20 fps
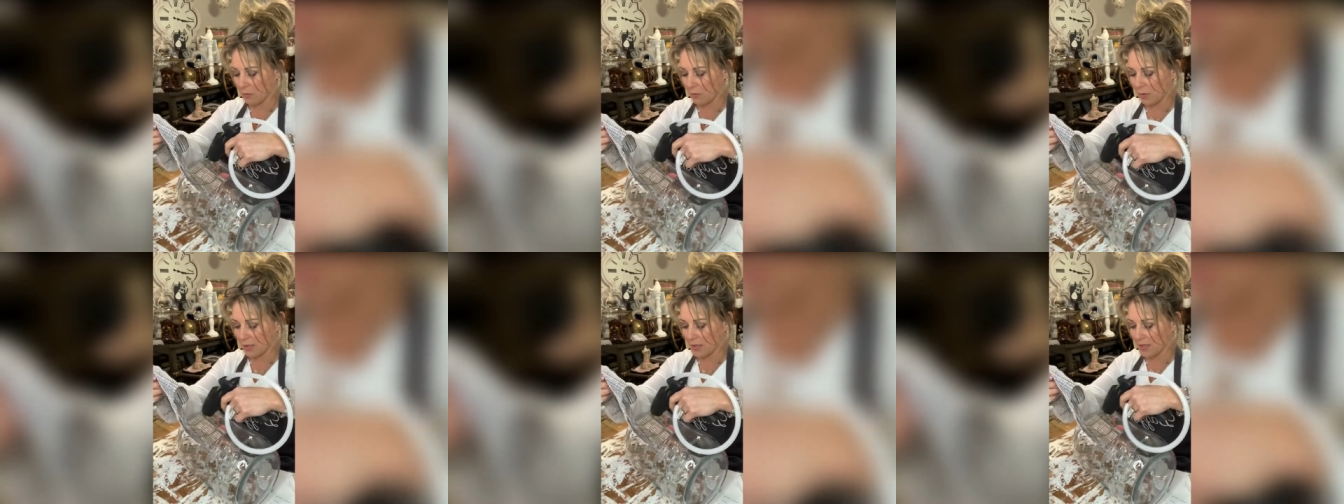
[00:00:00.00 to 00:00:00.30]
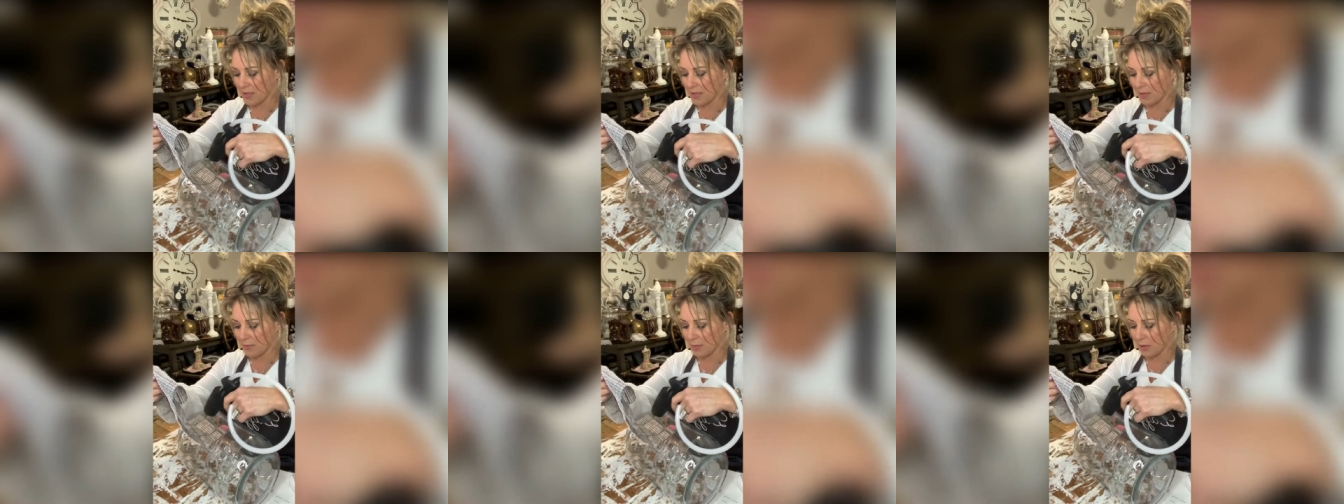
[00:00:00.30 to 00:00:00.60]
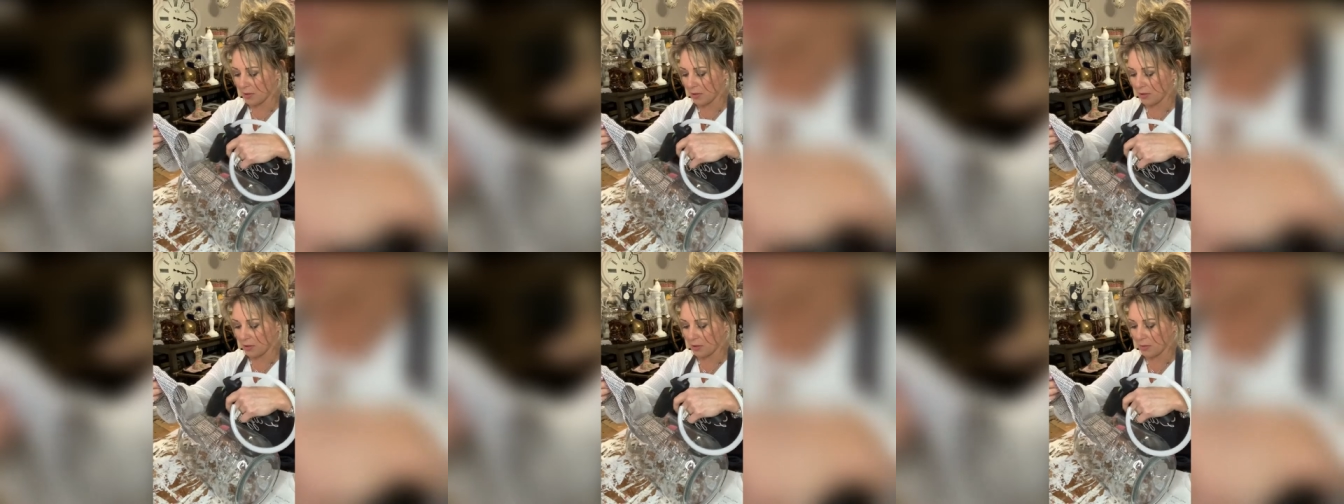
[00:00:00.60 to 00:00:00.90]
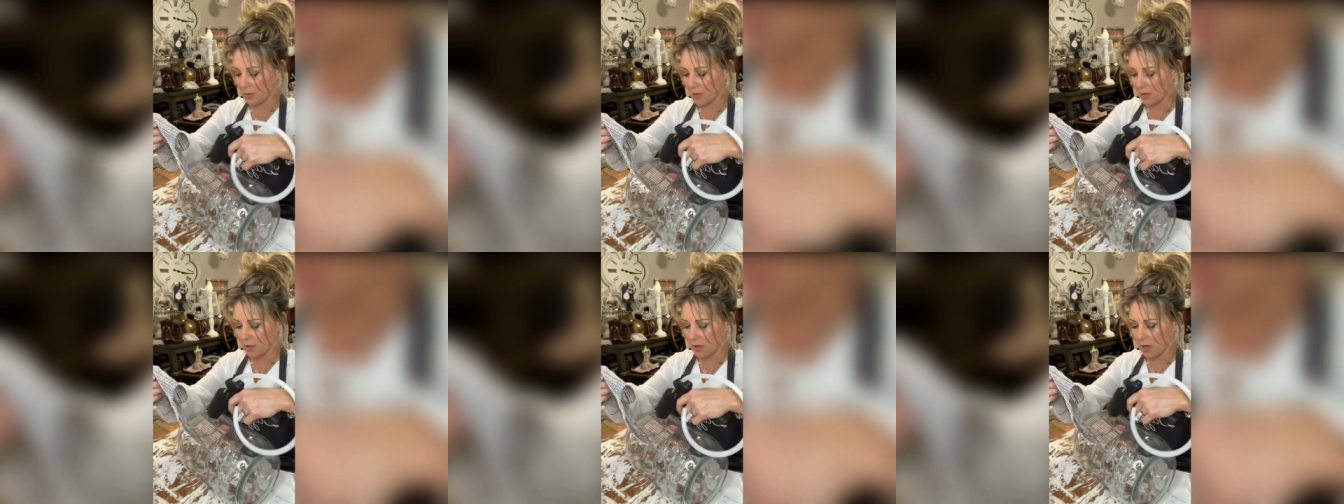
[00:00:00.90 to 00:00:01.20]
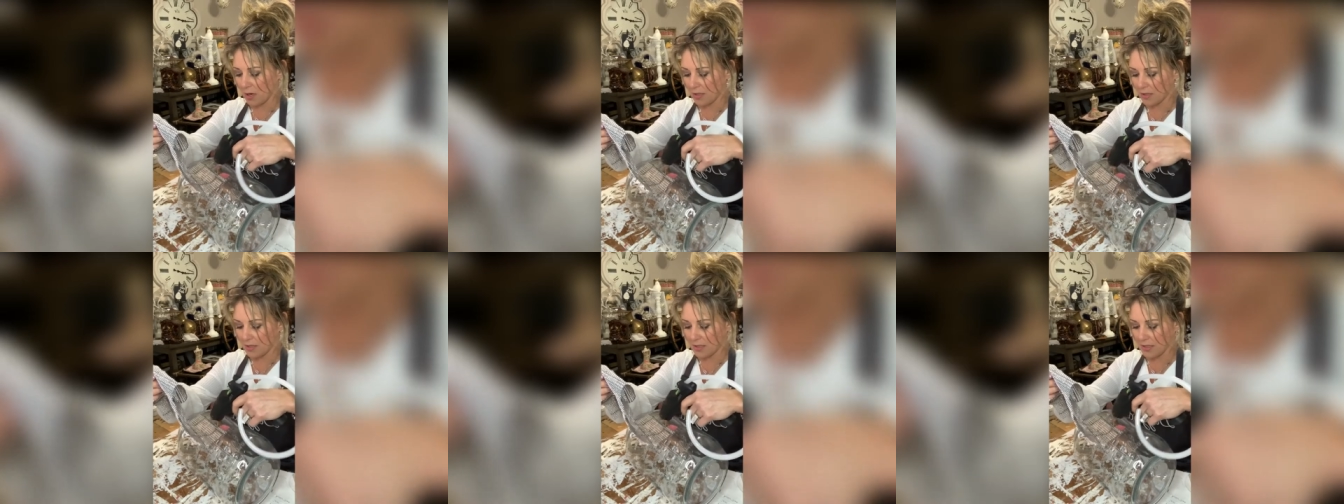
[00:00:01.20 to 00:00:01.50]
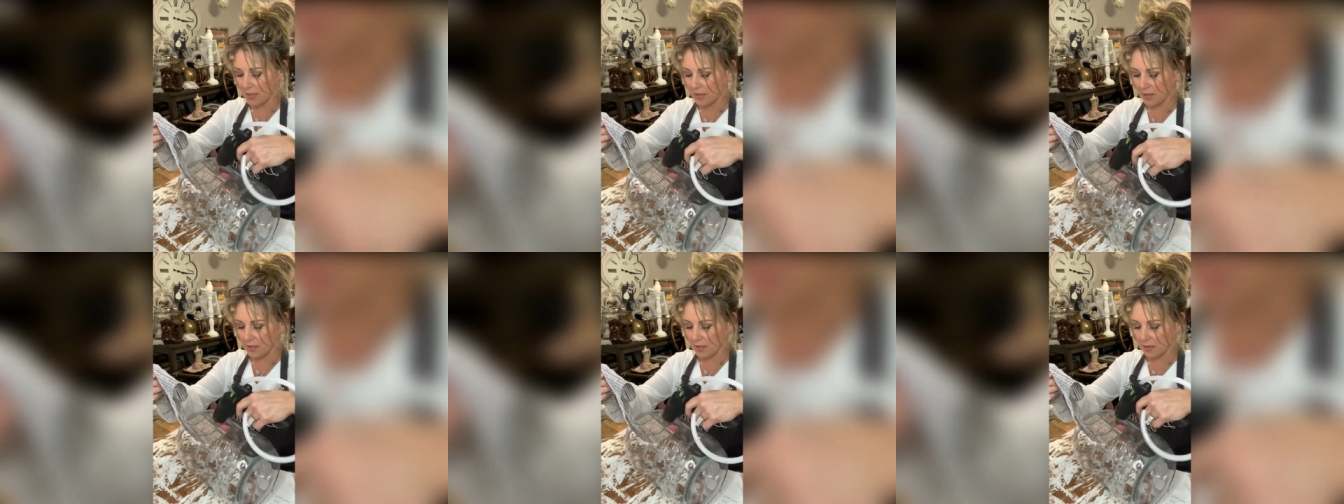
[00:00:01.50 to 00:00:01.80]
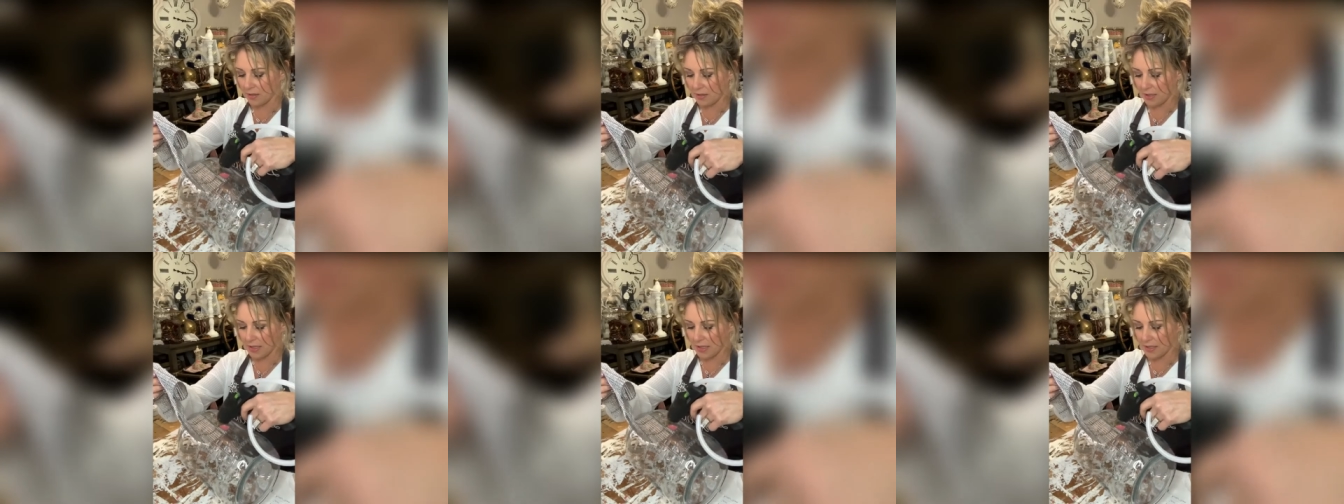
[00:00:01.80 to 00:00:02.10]
run some glue across here
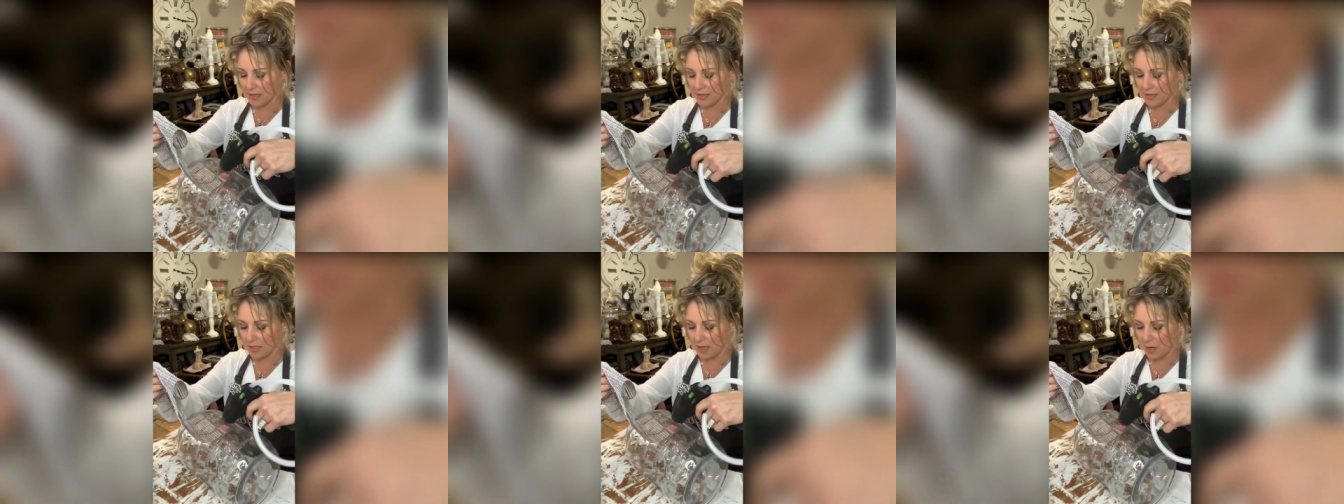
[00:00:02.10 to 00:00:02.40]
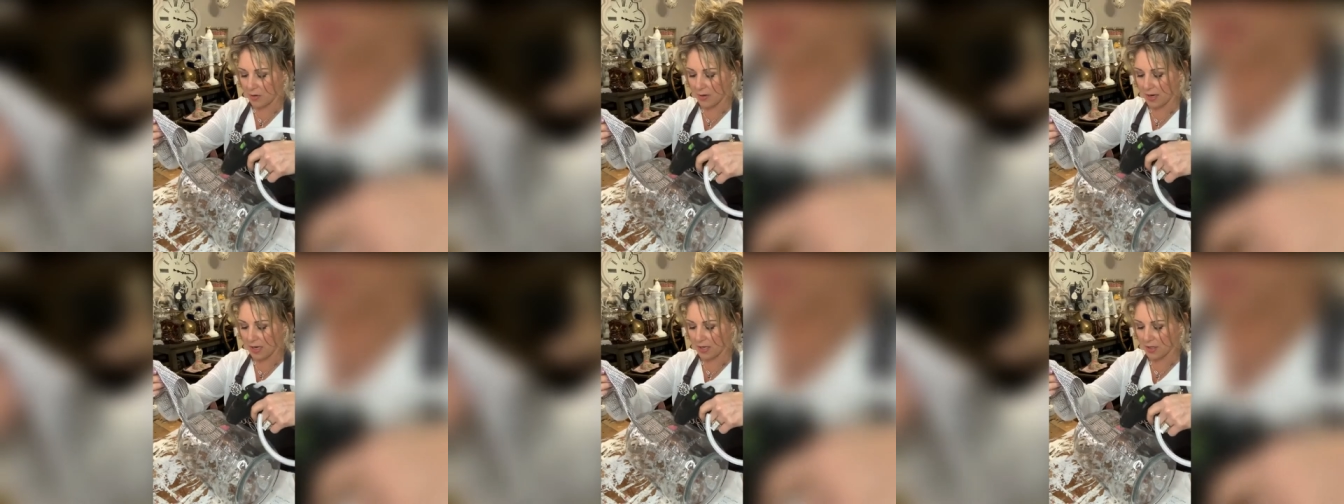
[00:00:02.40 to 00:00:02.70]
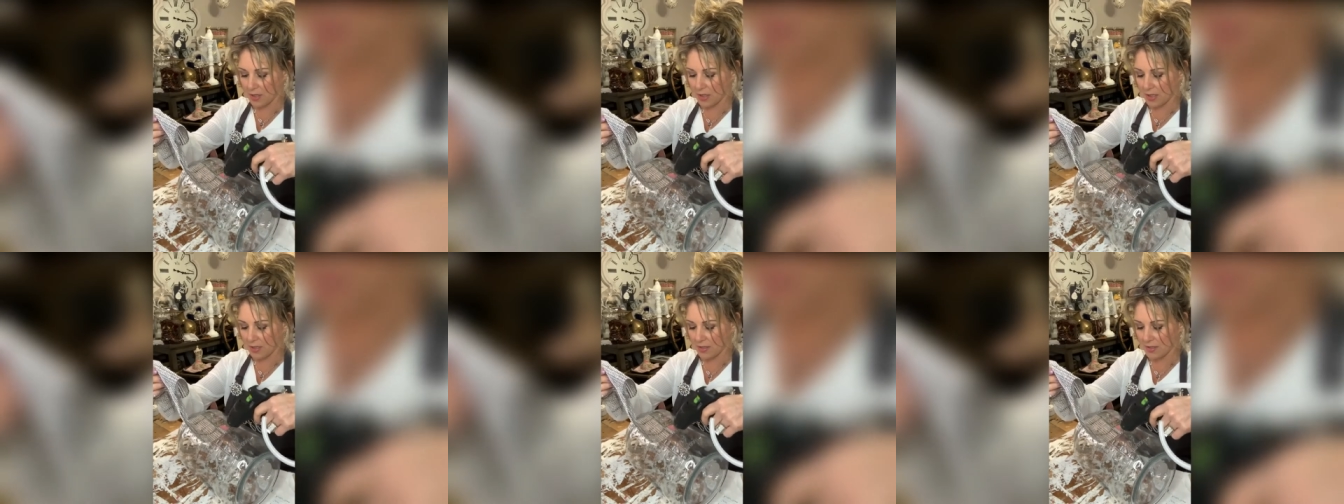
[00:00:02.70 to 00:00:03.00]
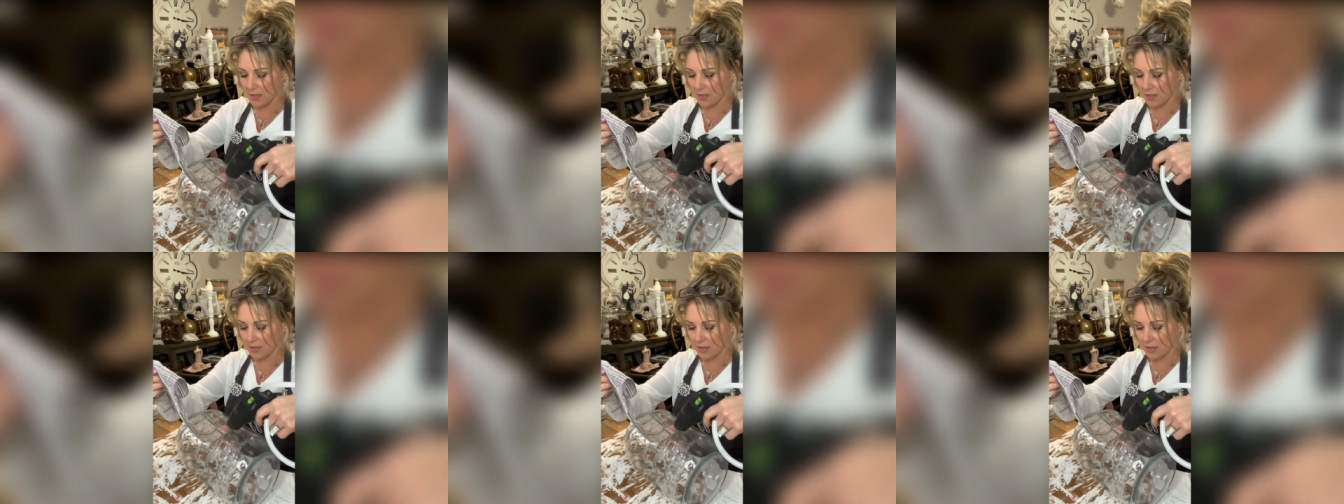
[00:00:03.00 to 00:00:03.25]
like so and just